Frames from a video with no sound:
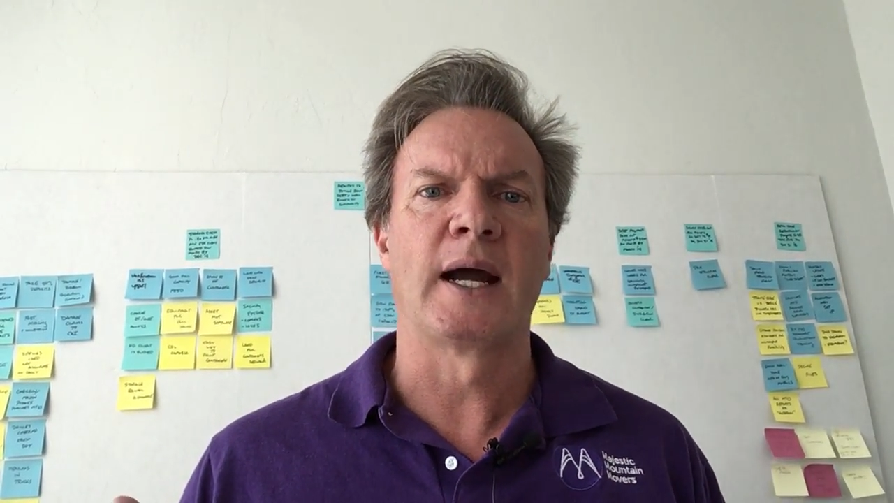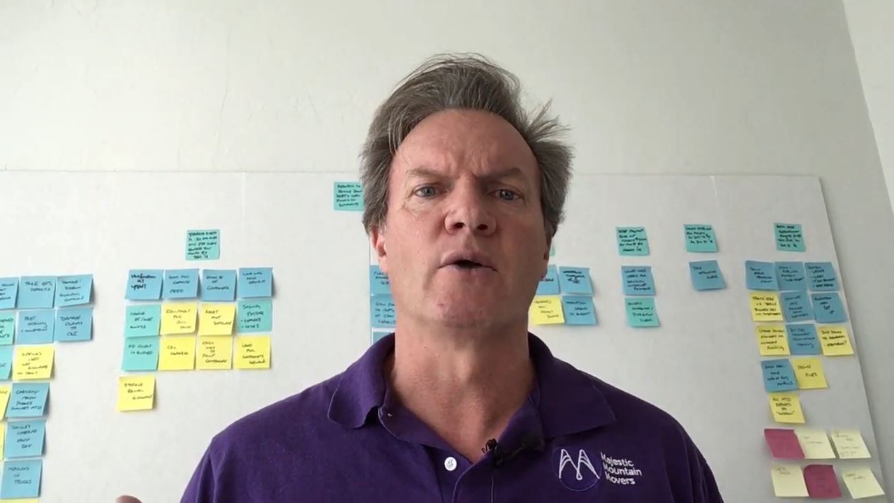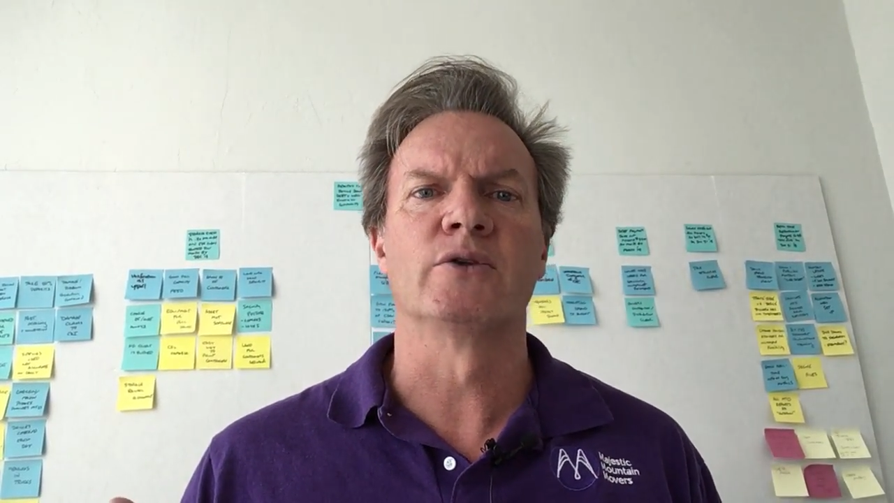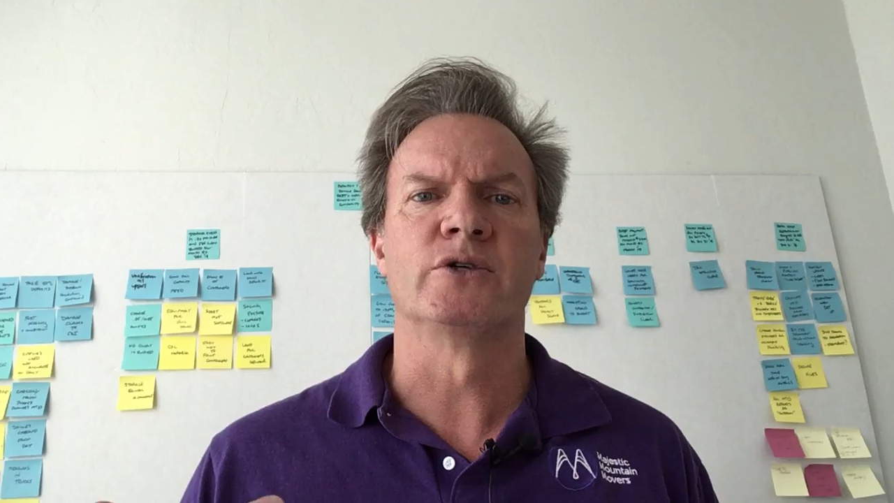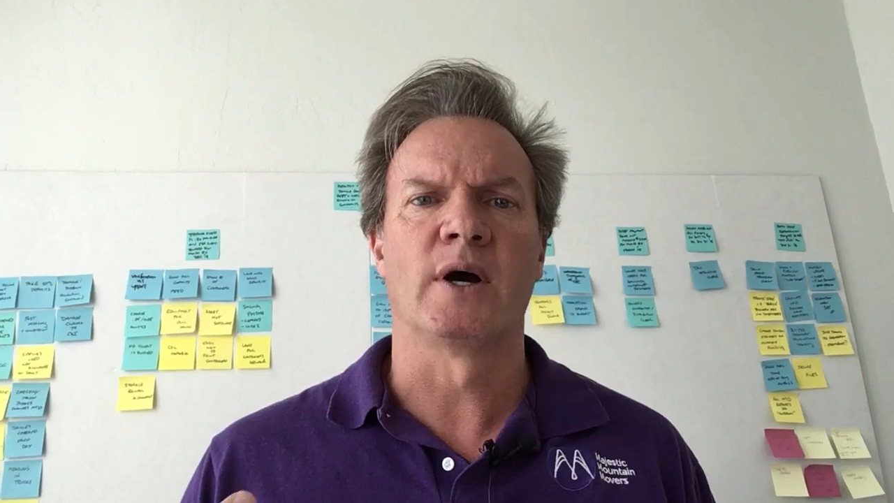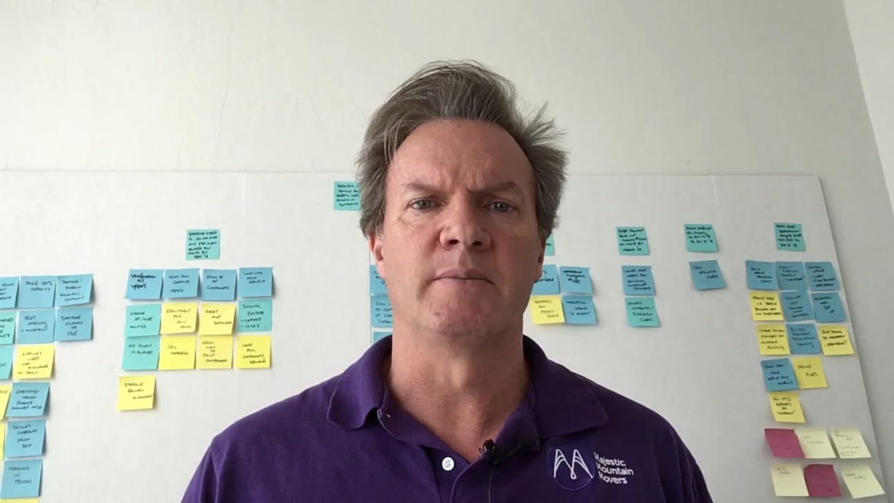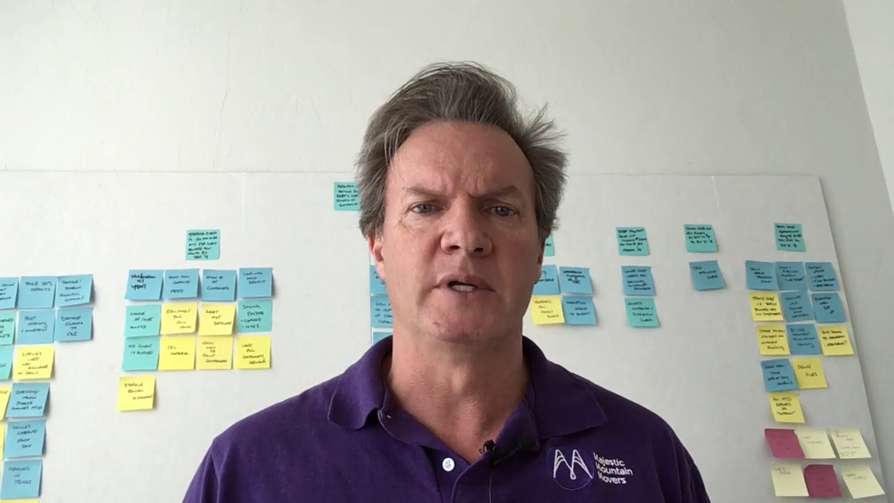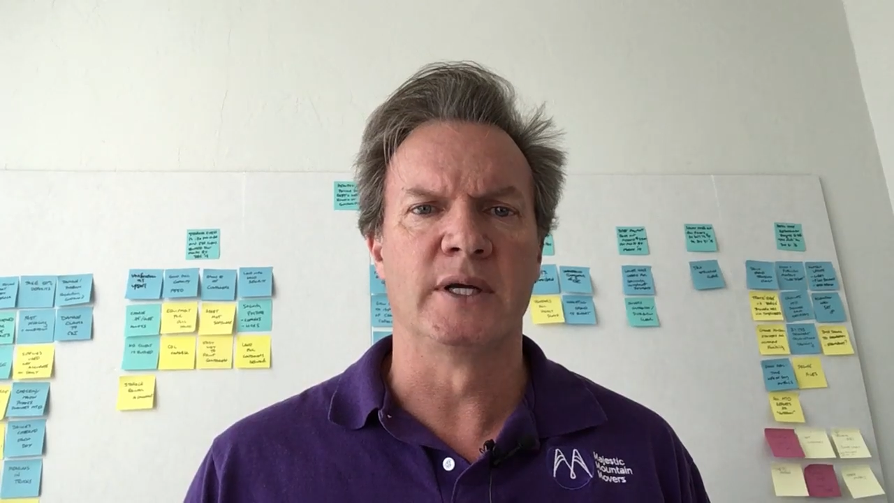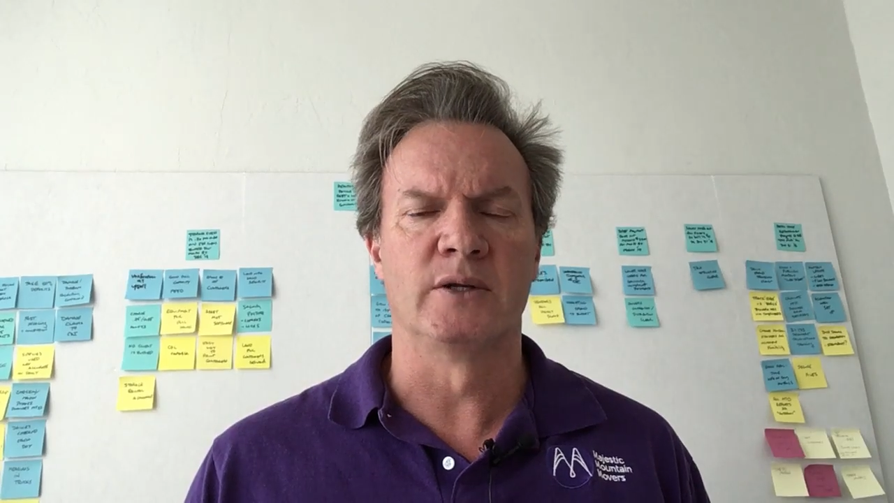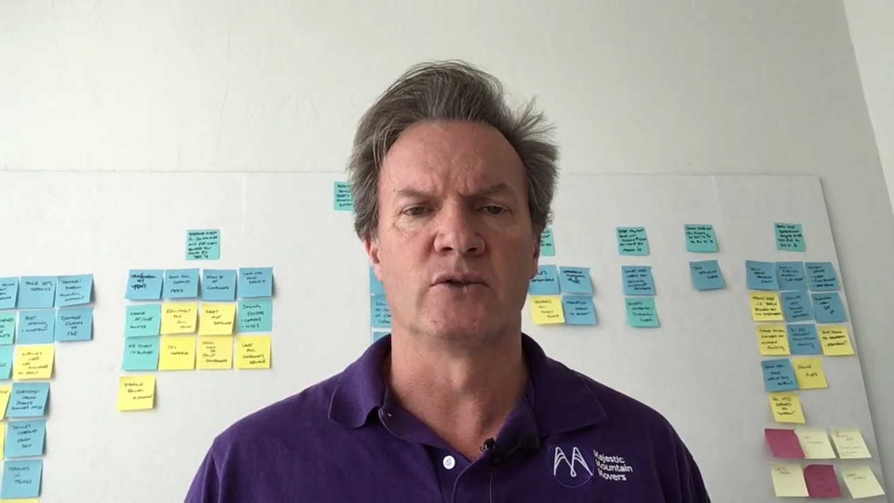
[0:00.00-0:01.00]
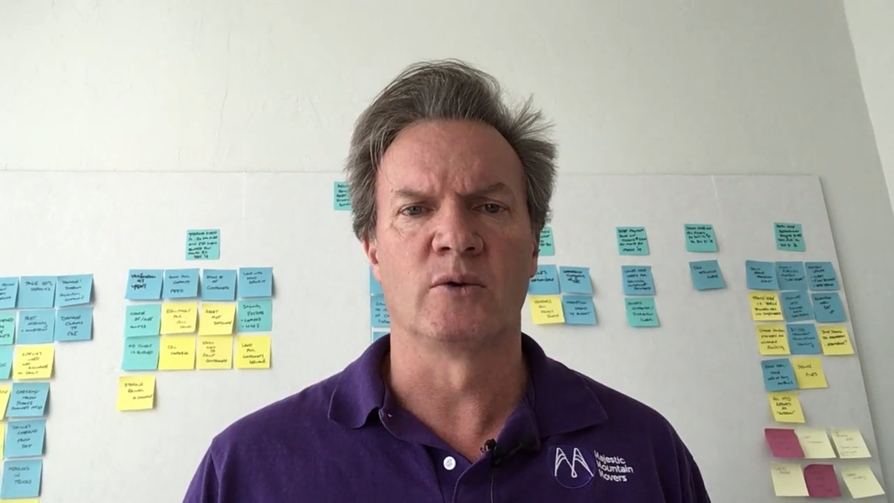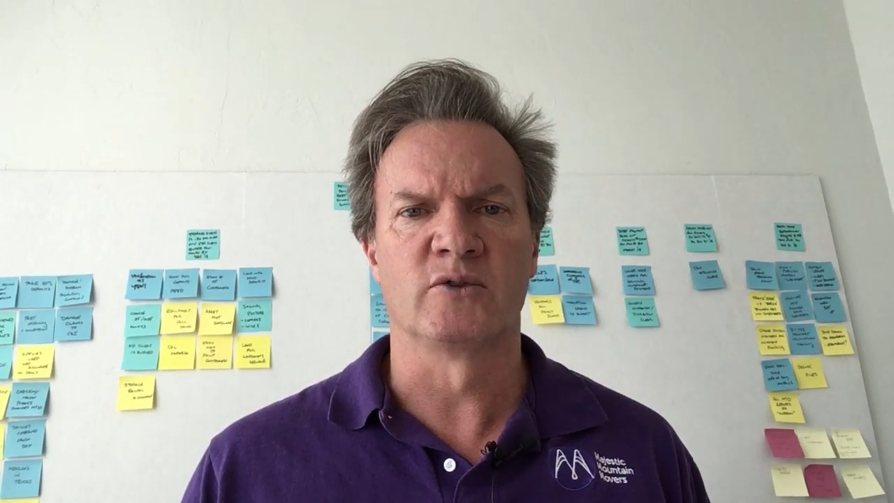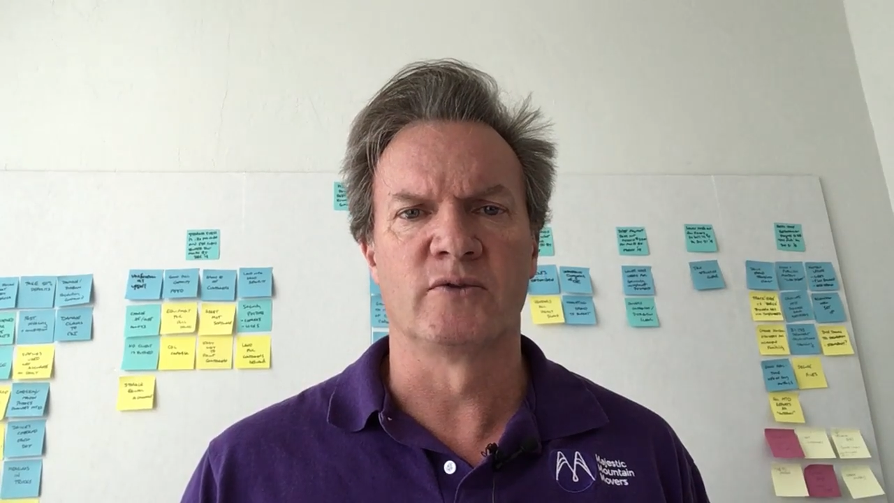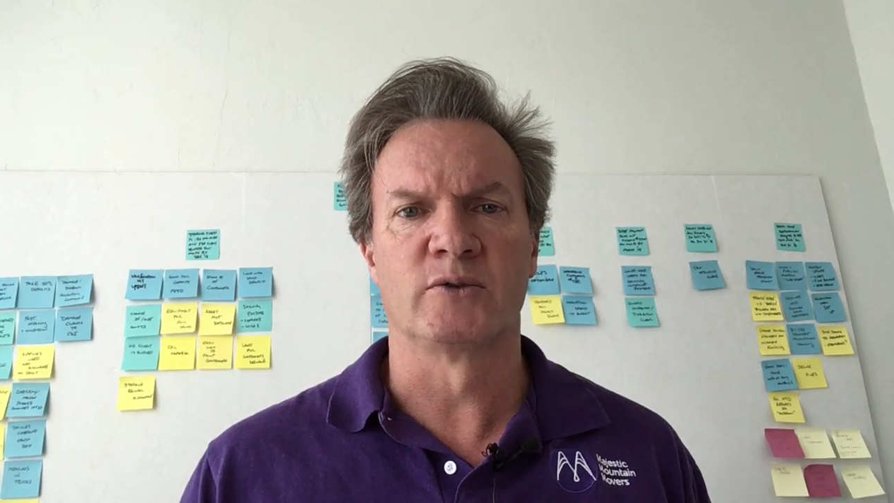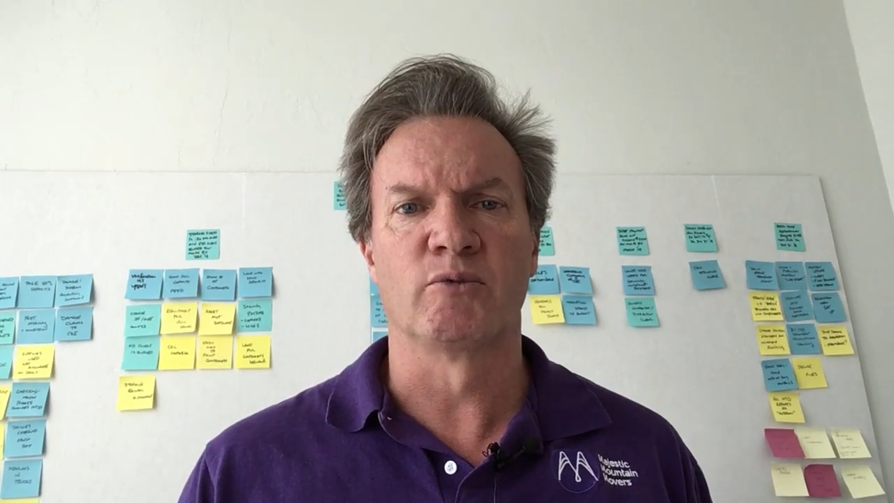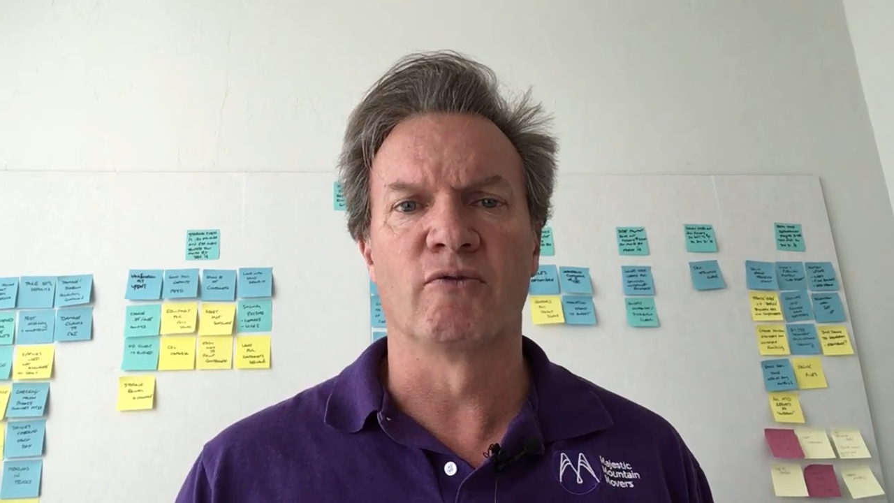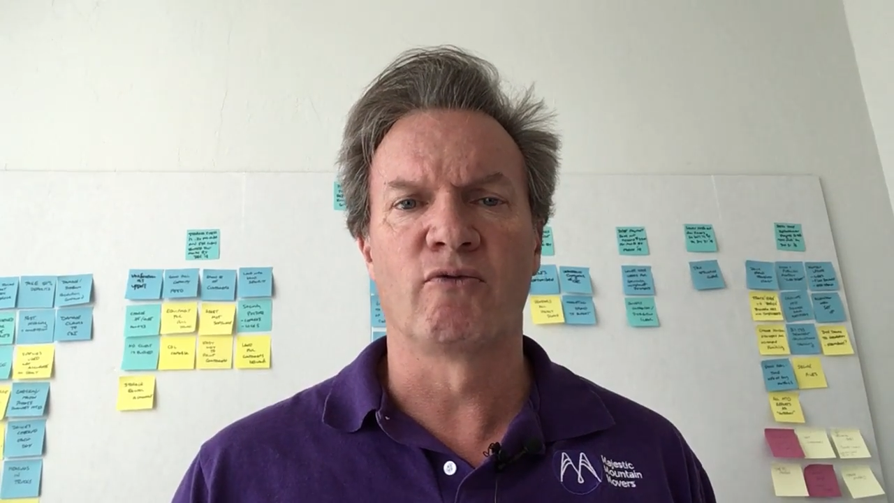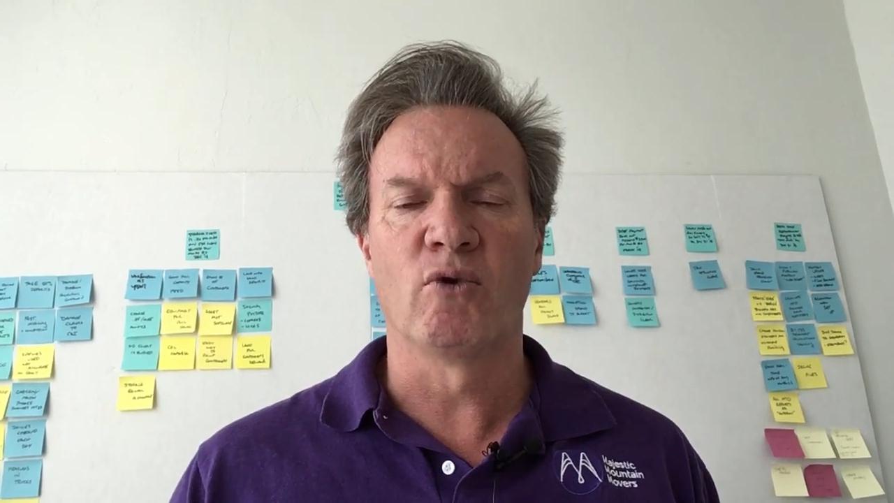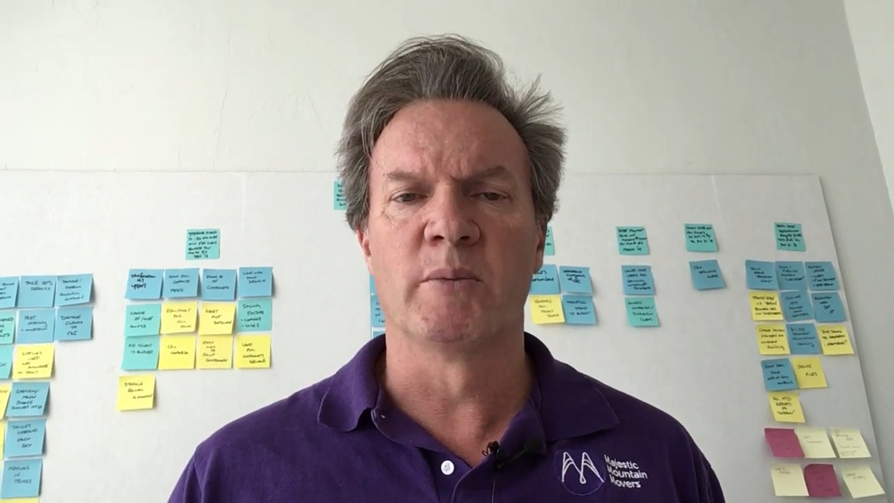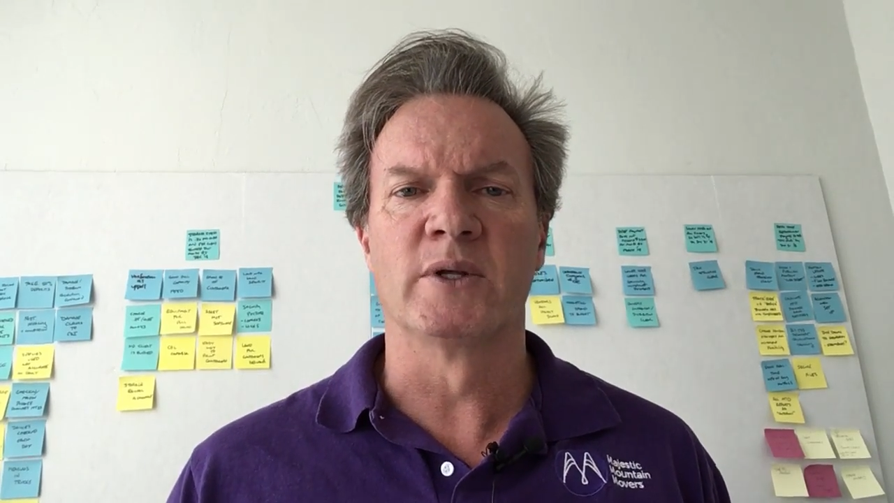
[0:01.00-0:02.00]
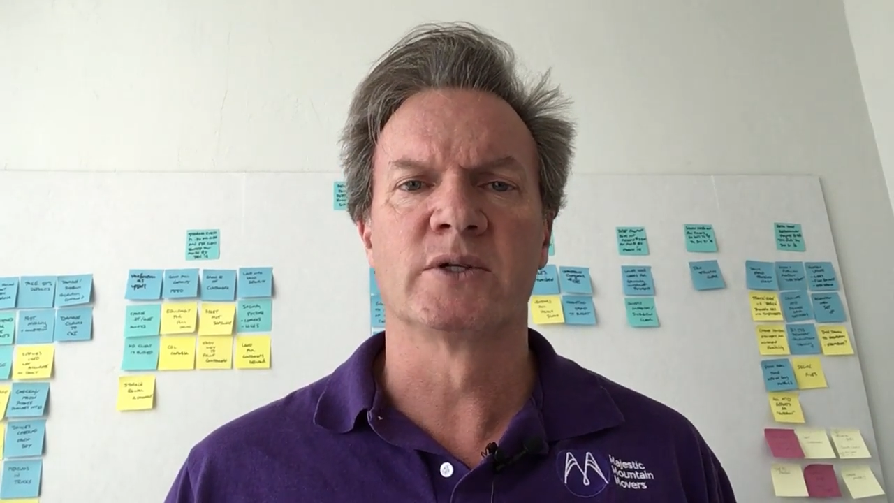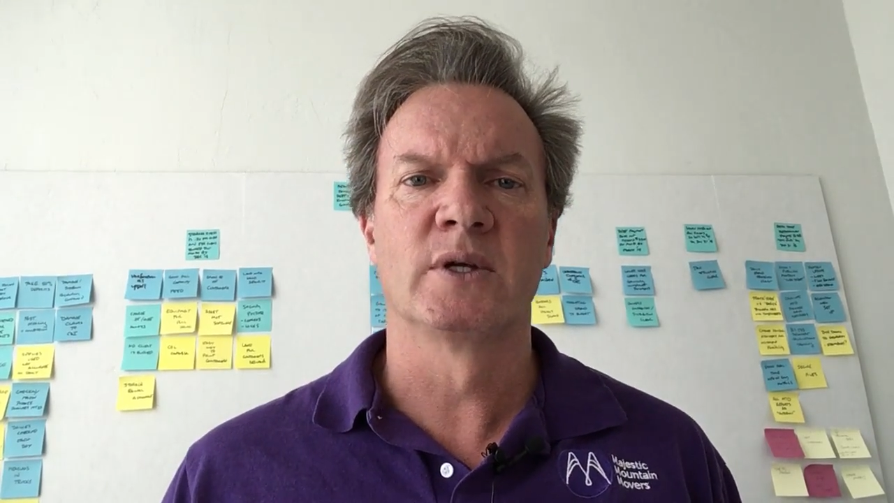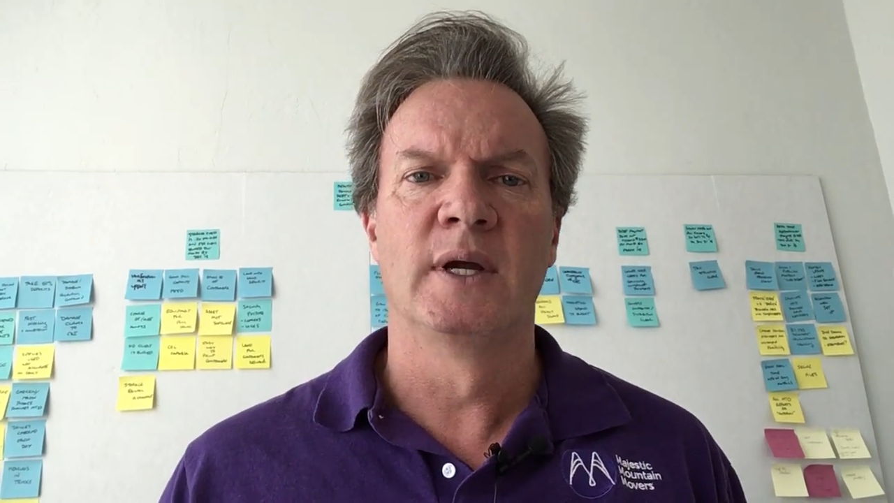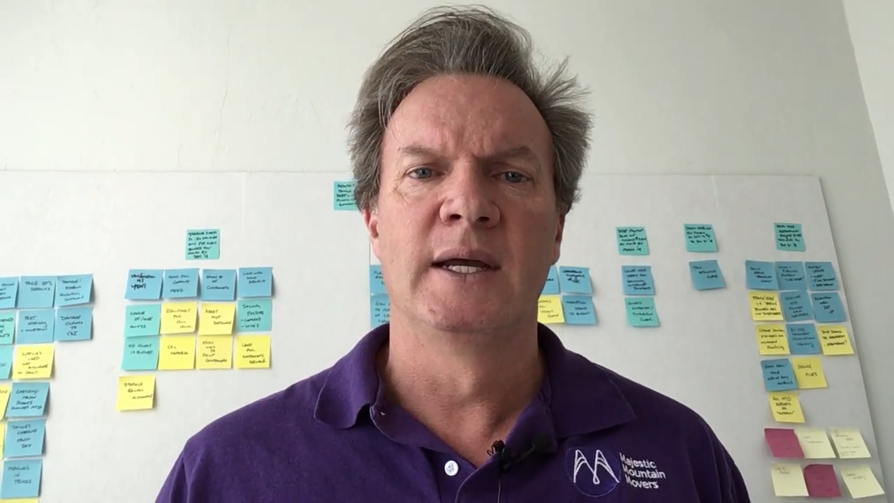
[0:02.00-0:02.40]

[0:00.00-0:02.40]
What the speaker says: how the job did in terms of its performance